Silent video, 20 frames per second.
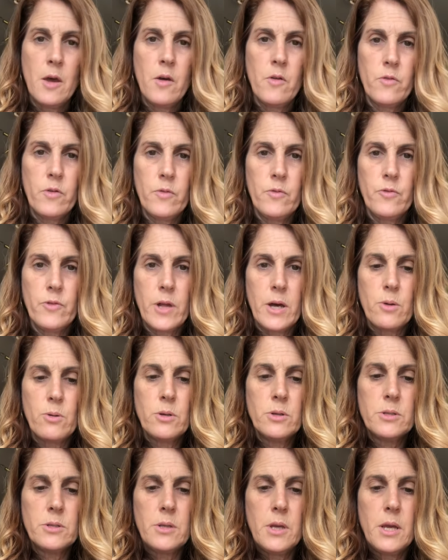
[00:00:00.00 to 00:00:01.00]
from
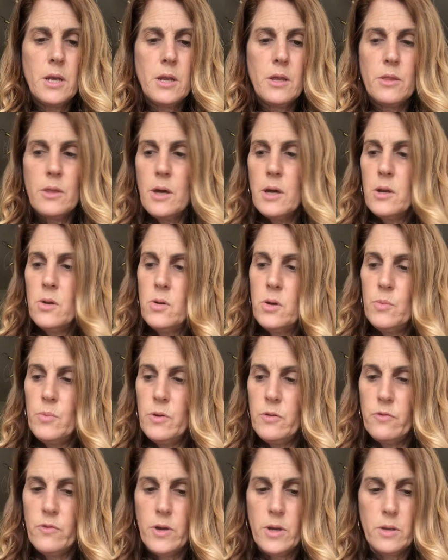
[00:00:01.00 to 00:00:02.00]
flowers, and I thought it would be
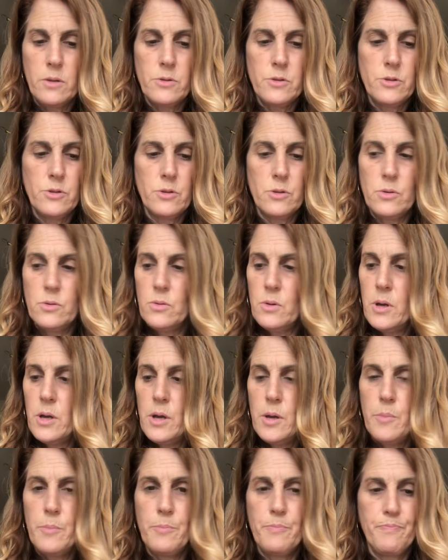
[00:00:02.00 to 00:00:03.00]
fun to
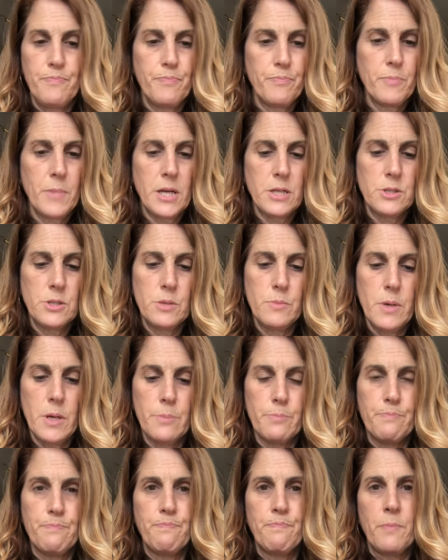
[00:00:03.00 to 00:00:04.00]
match them up.
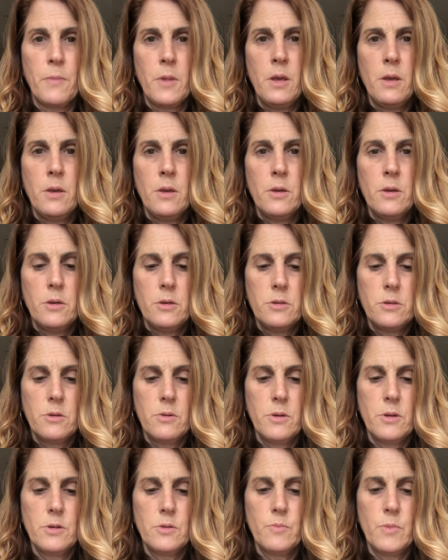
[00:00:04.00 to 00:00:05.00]
So
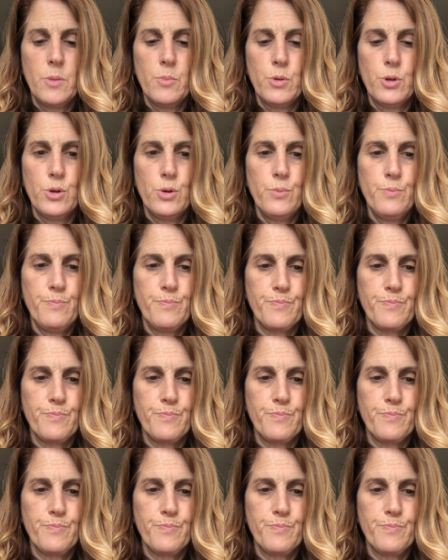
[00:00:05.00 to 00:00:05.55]
here's my blue,